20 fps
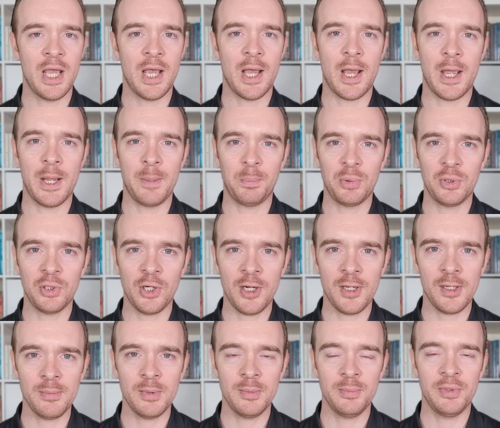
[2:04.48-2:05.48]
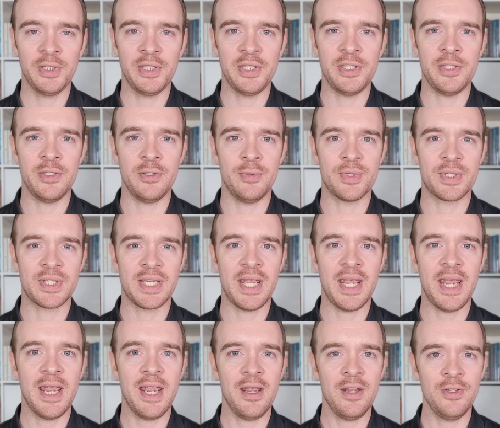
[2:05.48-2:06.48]
I probably use
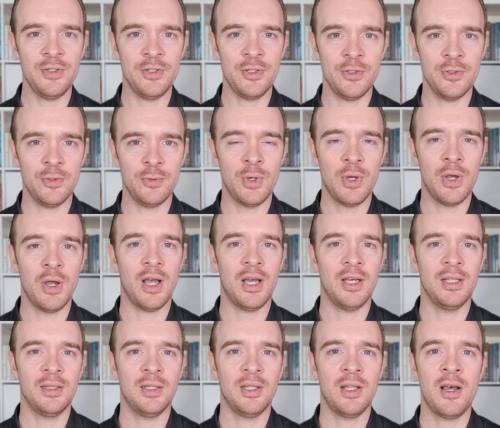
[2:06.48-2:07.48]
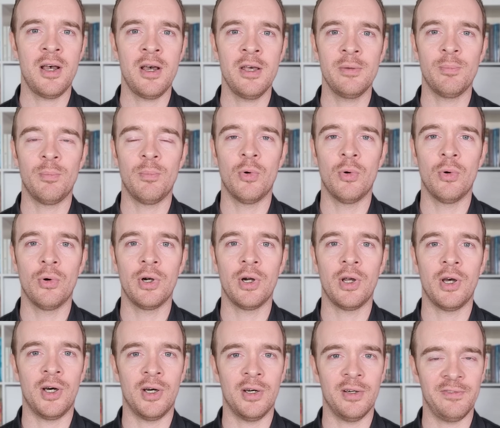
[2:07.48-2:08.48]
can you a lot more
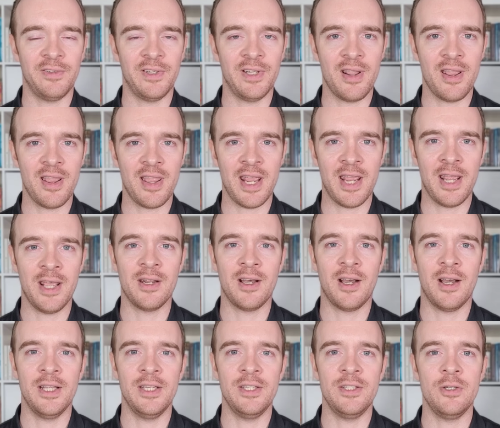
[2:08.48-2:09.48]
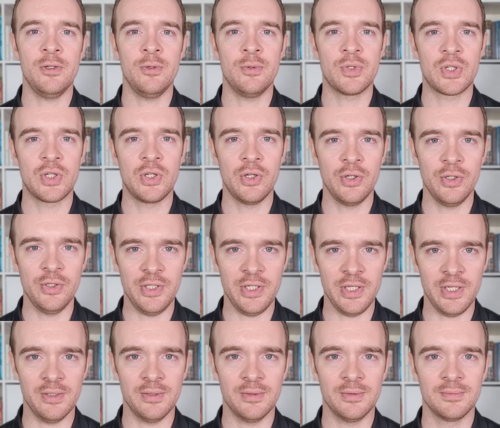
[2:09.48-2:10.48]
often than I use could
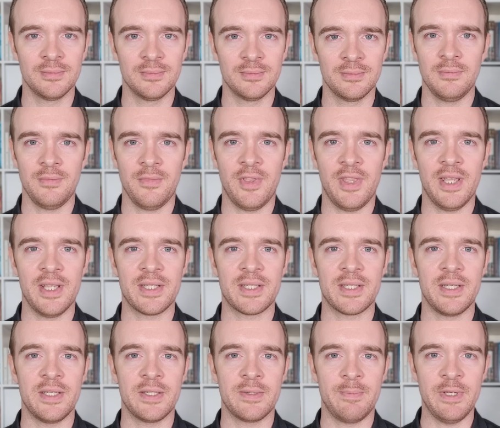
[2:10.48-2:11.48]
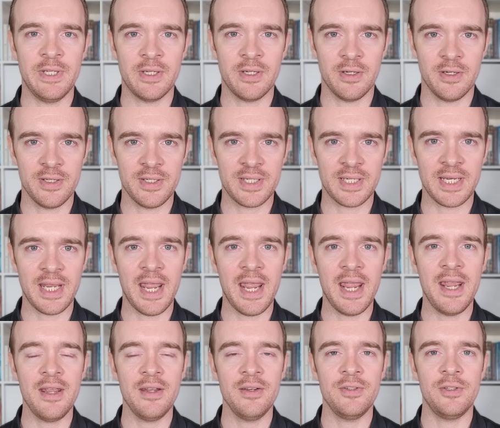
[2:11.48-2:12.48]
you. This is because
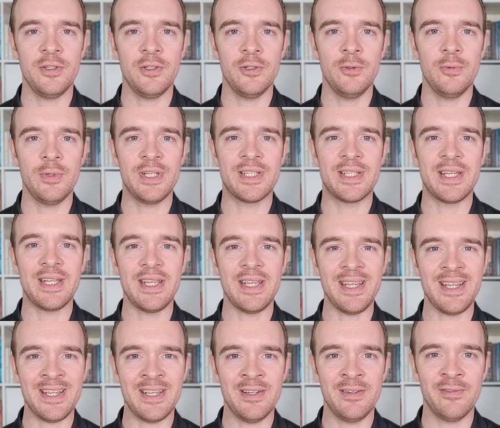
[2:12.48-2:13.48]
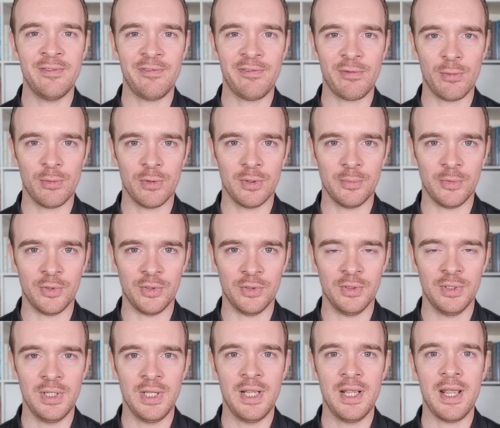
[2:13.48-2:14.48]
can you is informal,
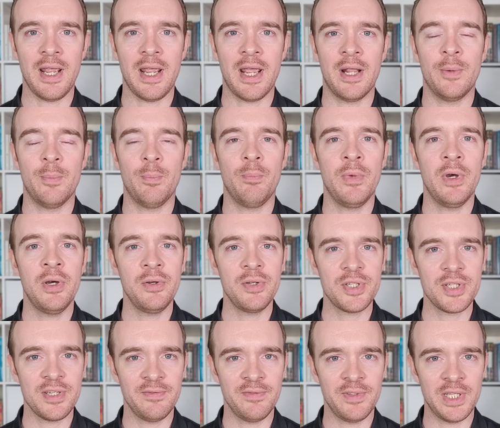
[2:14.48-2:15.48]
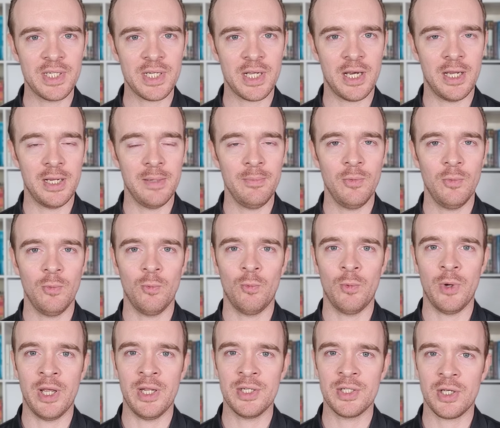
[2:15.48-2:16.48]
and most of the time,
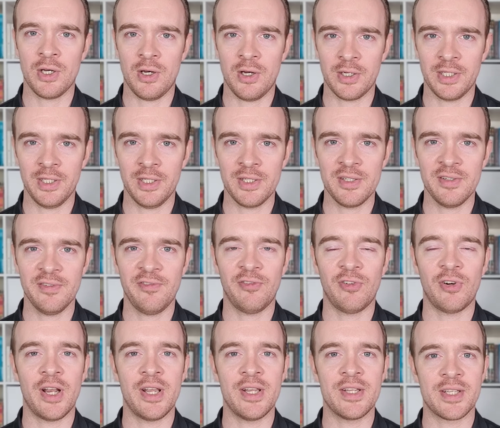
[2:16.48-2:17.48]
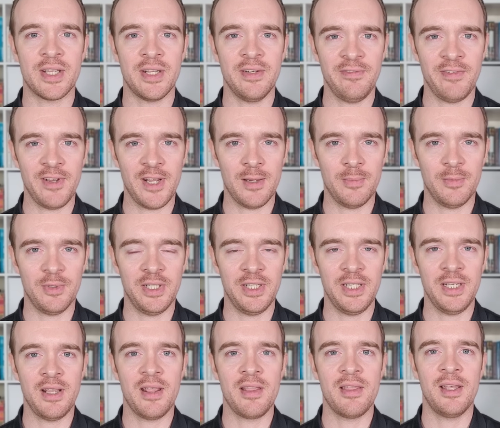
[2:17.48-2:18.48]
when talking to friends and
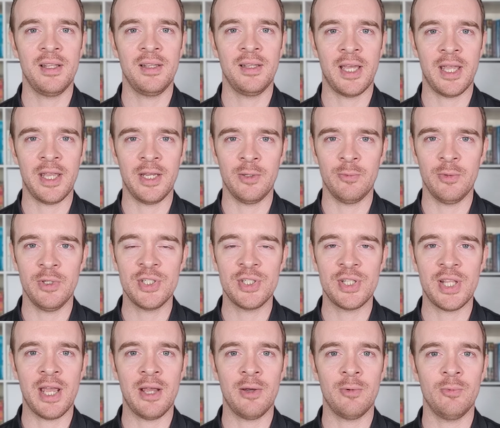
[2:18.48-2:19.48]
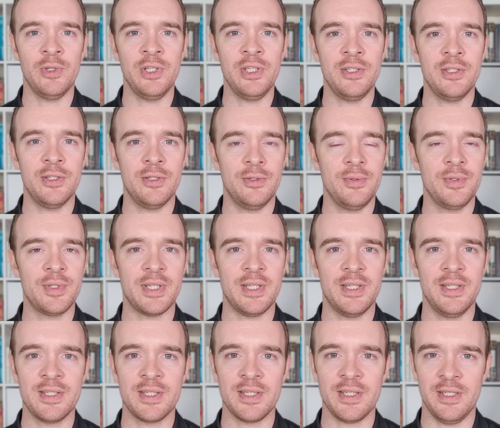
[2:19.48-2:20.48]
family, the language that we use
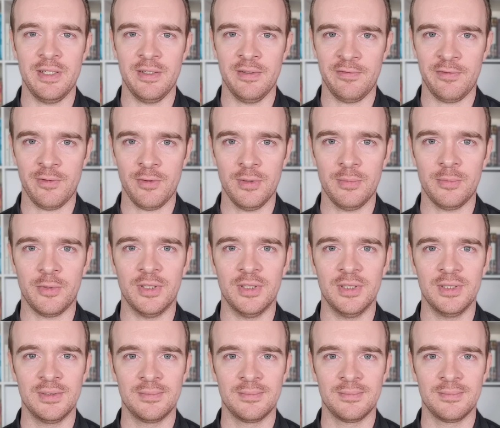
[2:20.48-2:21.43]
is informal.